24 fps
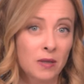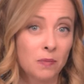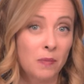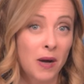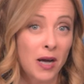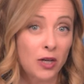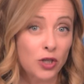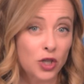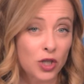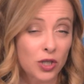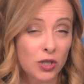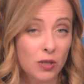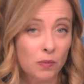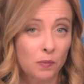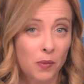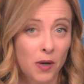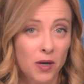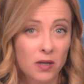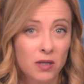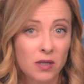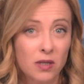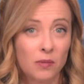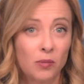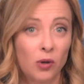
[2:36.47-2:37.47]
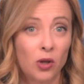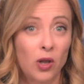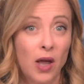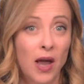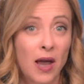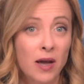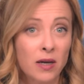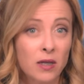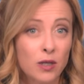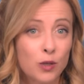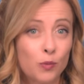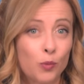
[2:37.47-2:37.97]
as much as
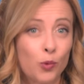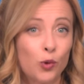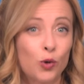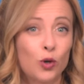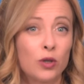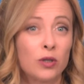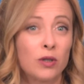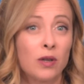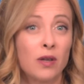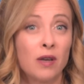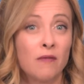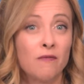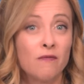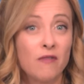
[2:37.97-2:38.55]
possible export,